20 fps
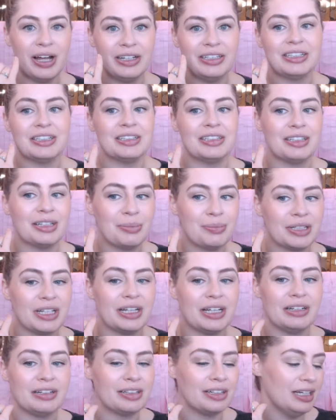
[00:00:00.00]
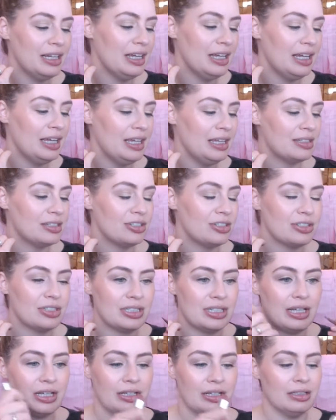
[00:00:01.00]
lip liner, is just
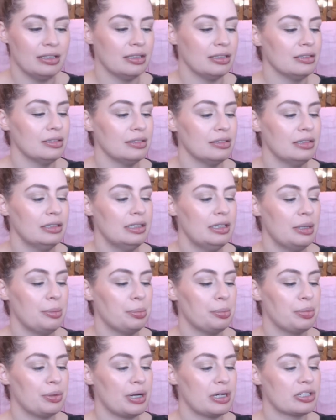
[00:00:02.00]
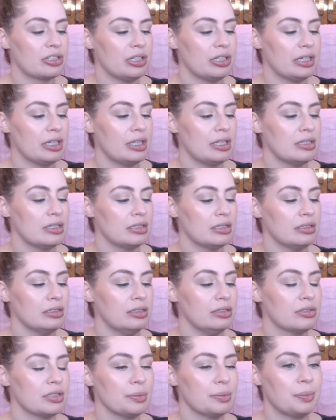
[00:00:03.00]
take a little brush like this and
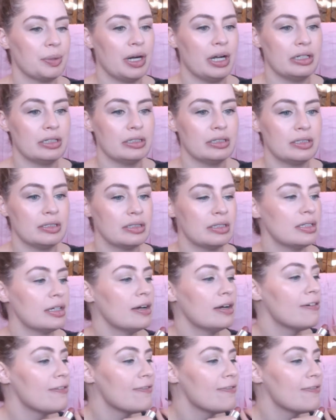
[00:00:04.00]
use the product itself.